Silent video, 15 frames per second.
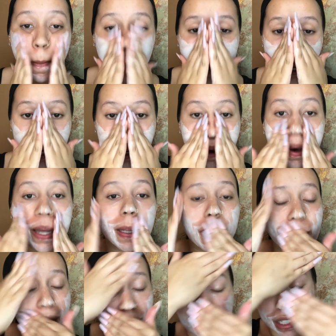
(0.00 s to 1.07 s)
putting all the
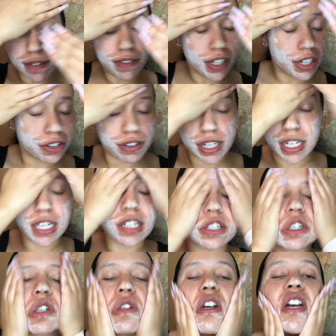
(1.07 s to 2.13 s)
active ingredients
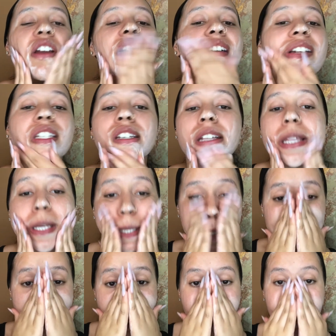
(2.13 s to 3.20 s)
straight onto the
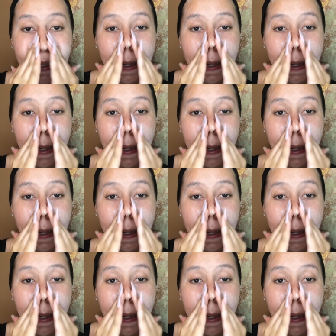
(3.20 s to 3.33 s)
skin.